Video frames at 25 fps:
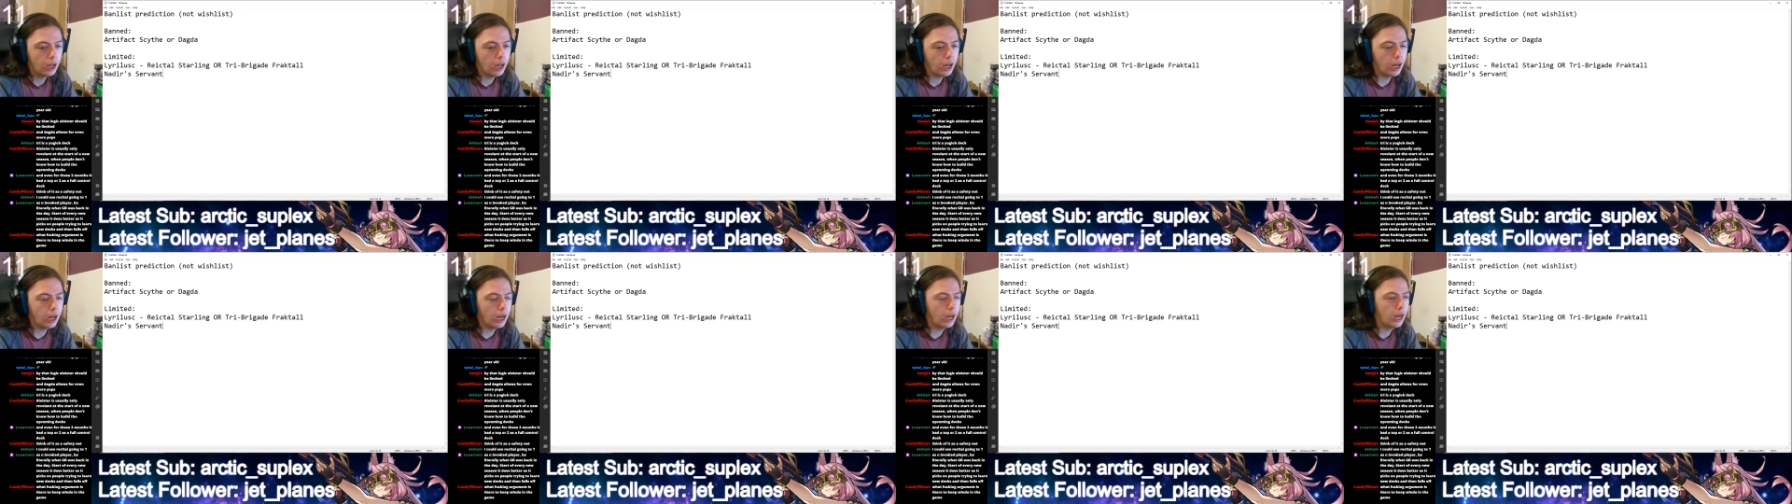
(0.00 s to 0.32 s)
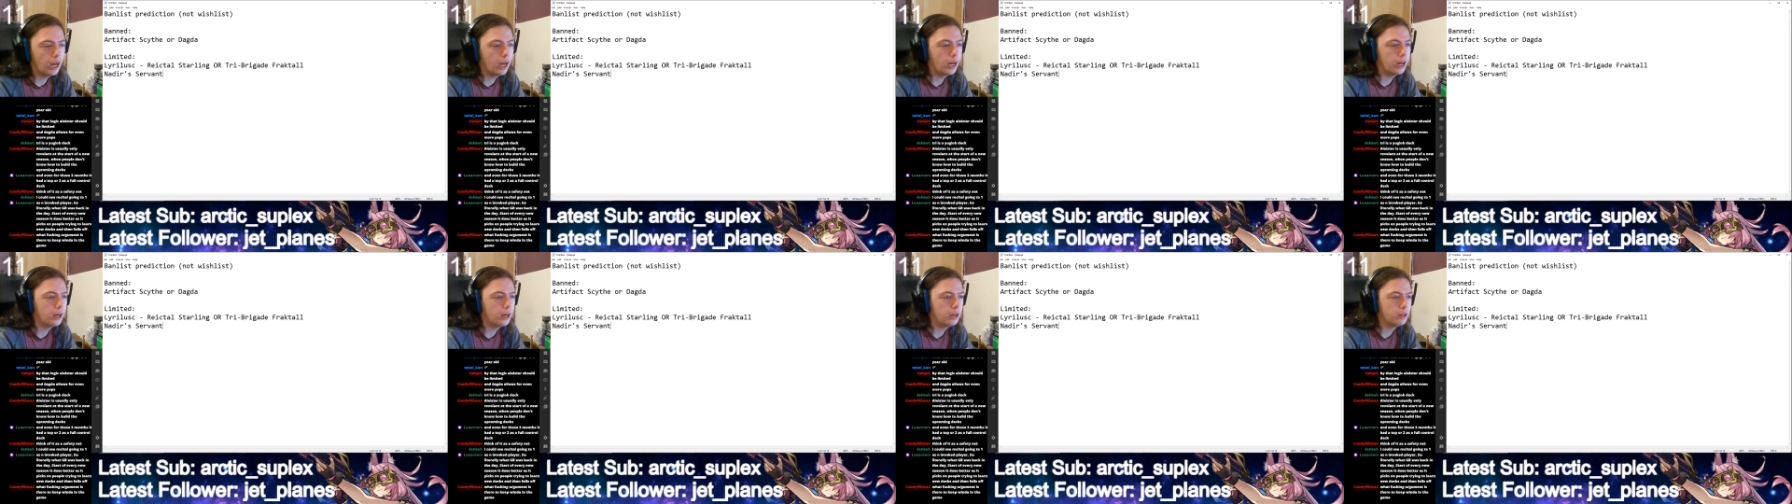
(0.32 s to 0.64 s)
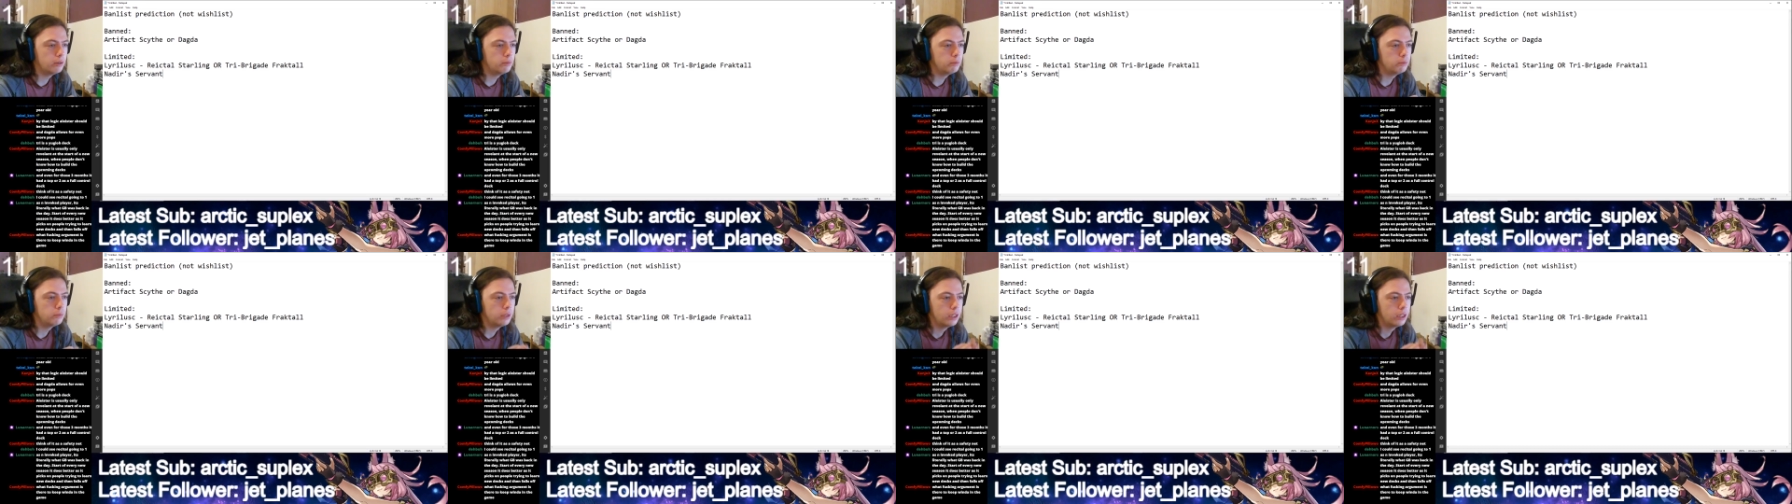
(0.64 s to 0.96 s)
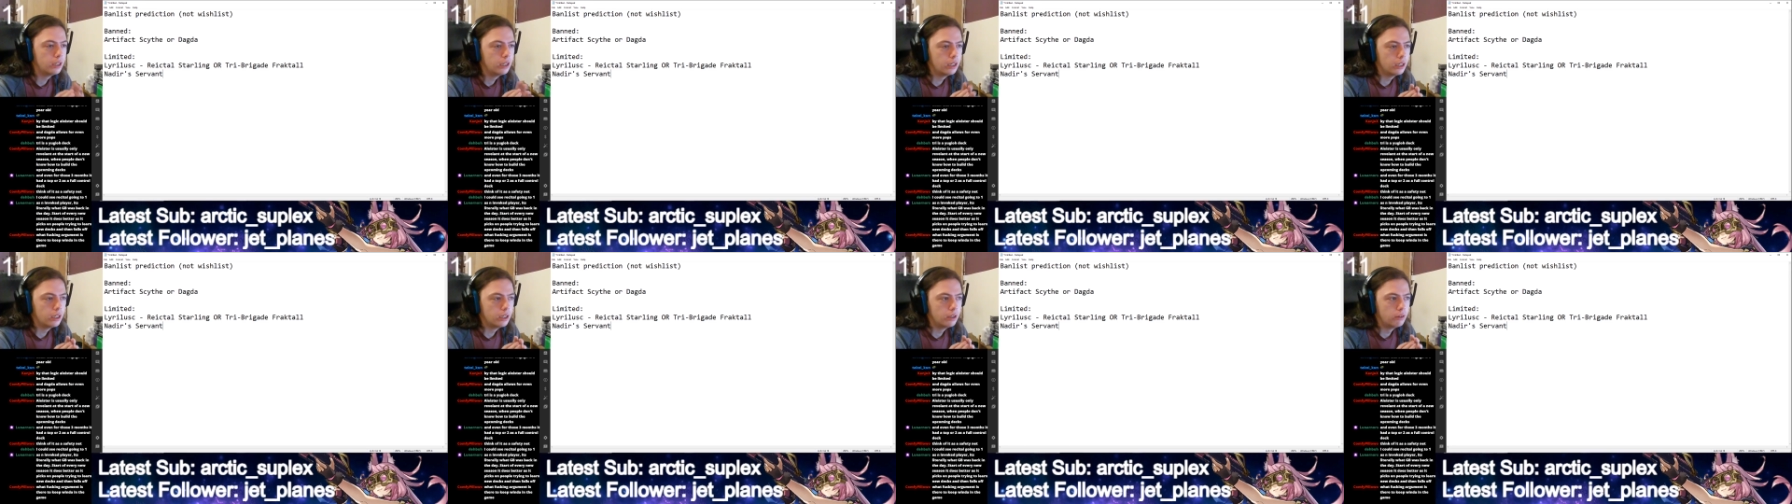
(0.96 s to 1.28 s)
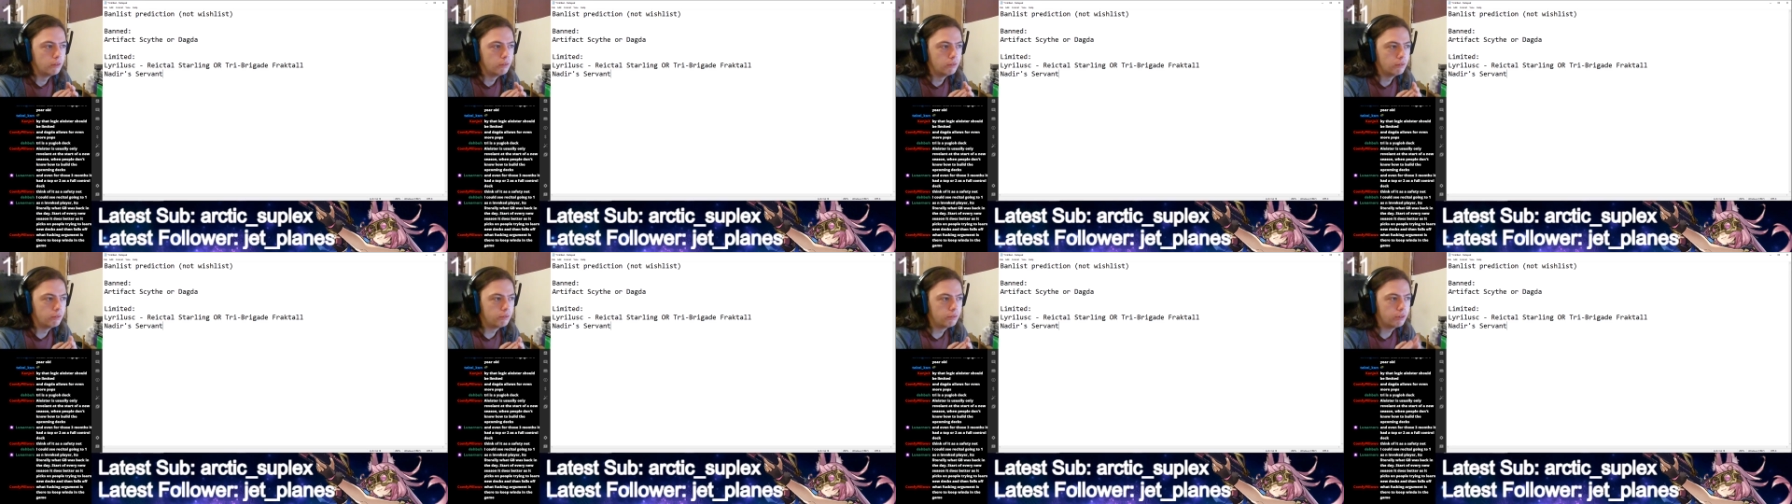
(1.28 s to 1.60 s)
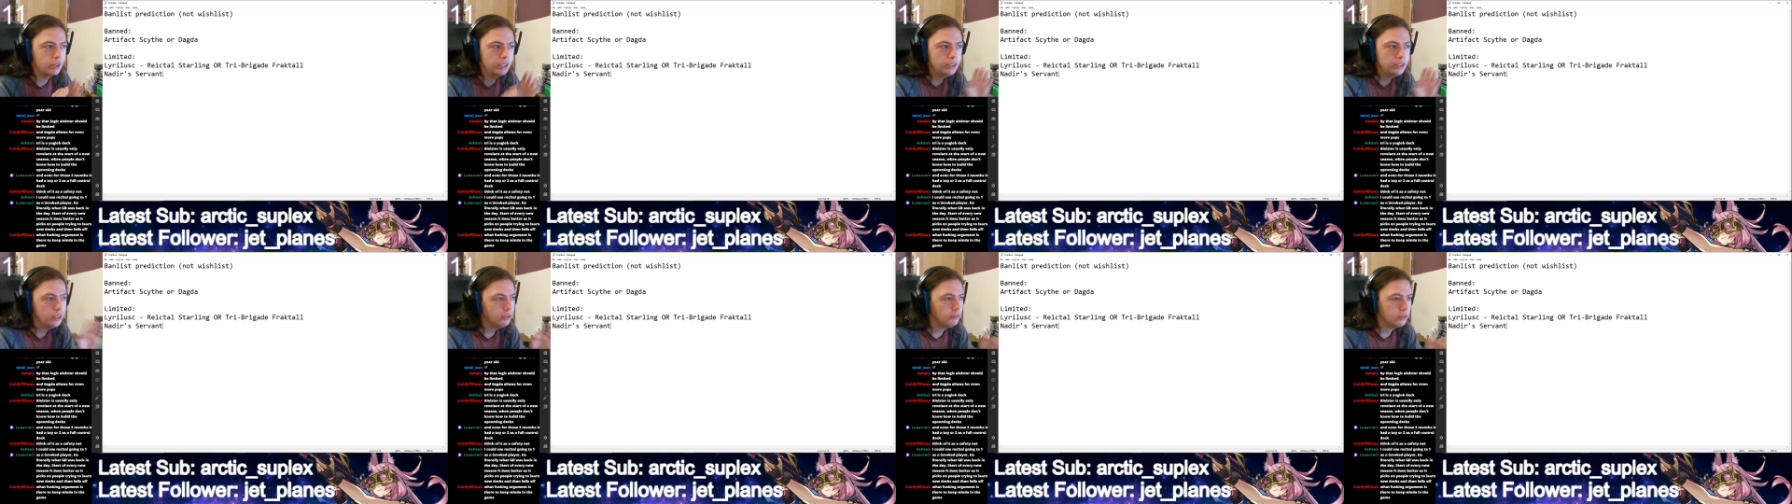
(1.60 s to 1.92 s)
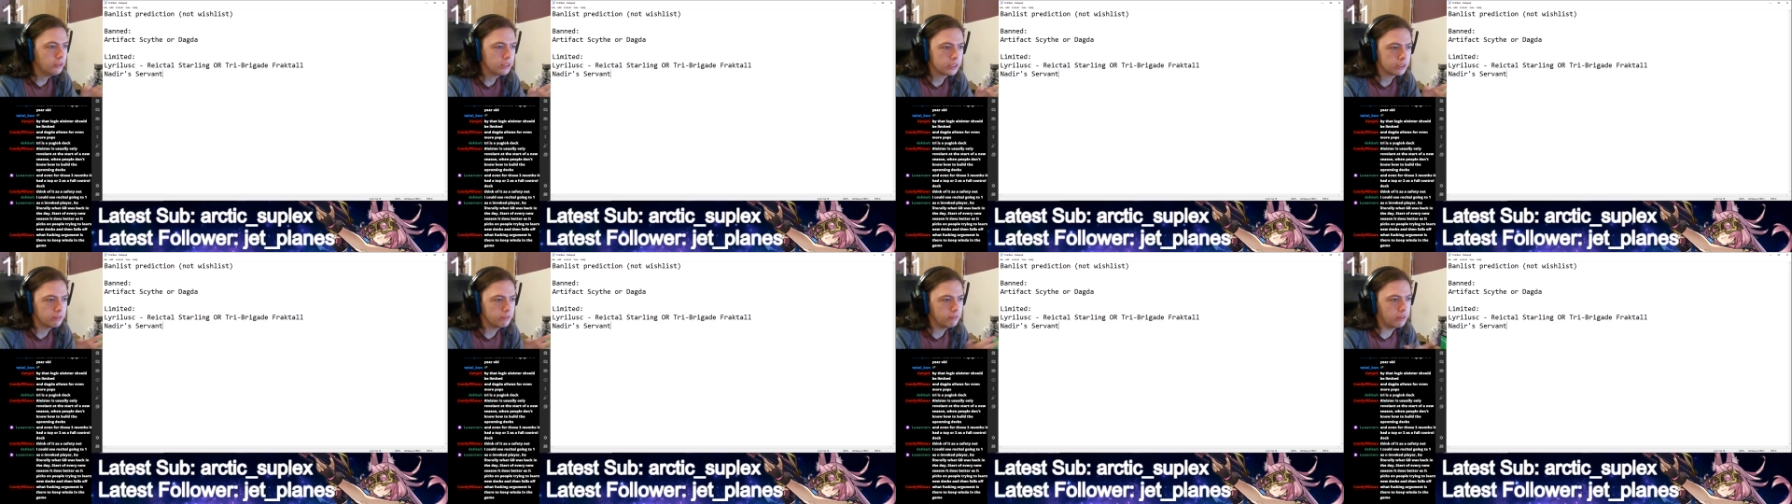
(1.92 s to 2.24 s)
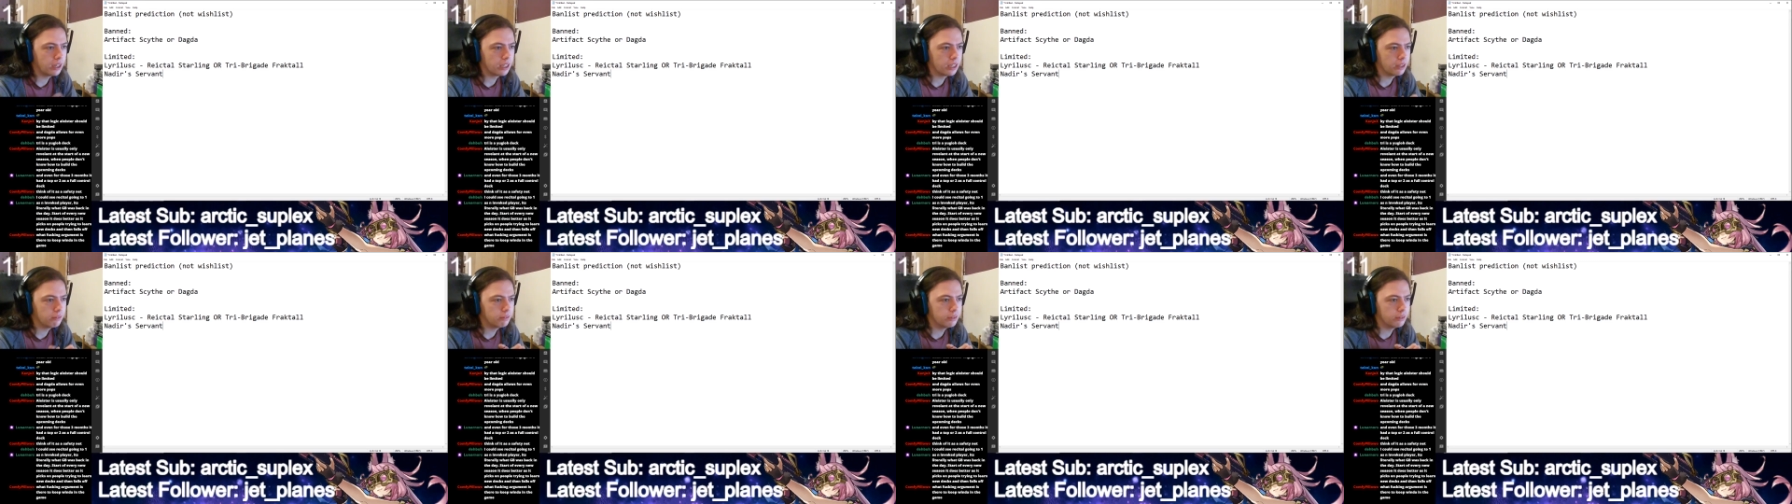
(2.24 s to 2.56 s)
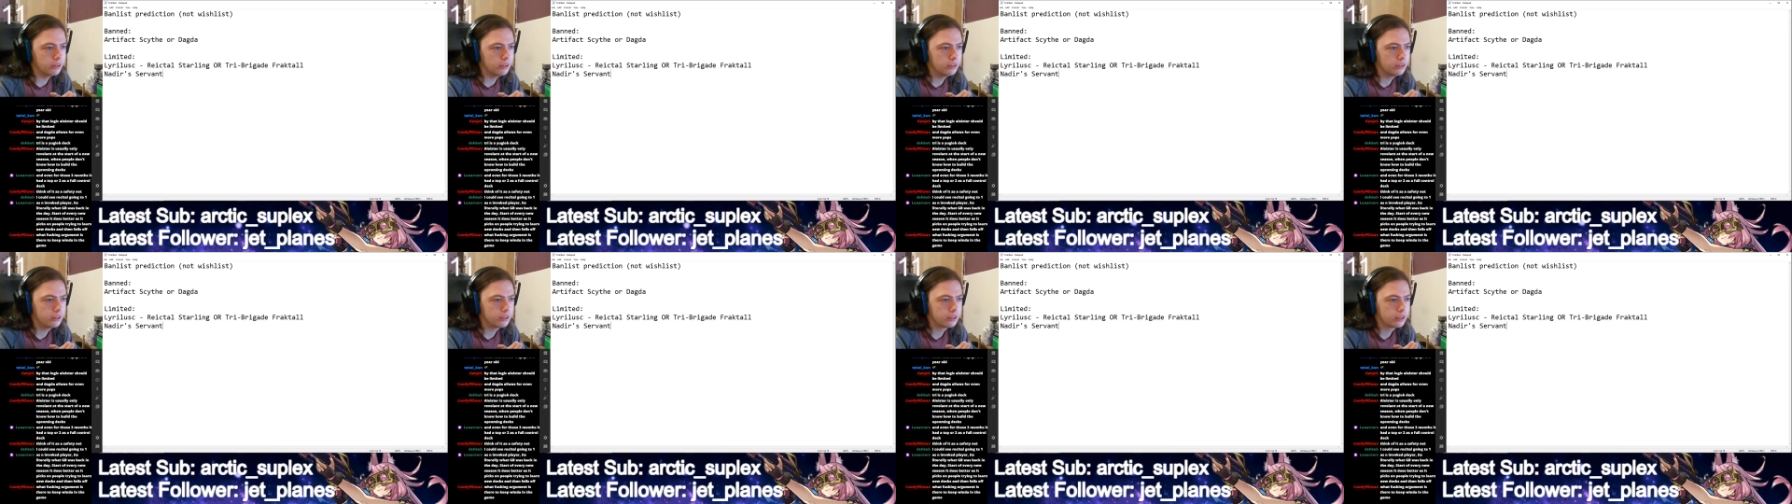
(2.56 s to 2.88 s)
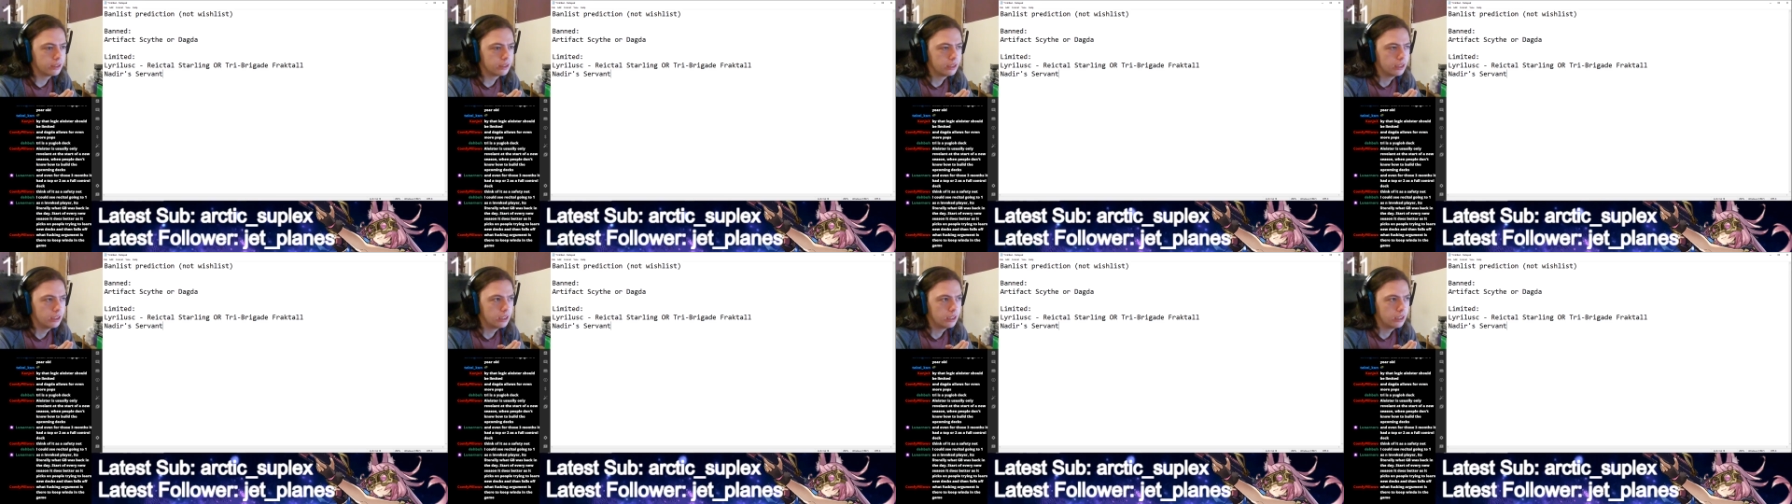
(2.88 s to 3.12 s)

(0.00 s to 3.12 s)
Rinder wasn't relevant.